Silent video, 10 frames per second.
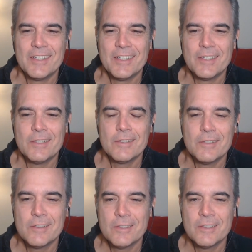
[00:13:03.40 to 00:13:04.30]

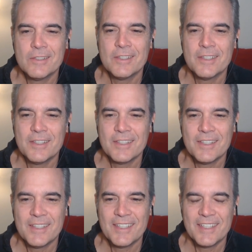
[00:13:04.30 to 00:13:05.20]

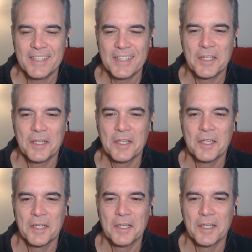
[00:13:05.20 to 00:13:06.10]

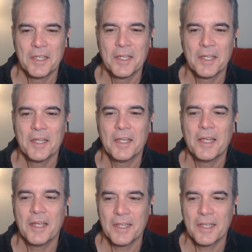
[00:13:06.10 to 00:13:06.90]
[no speech]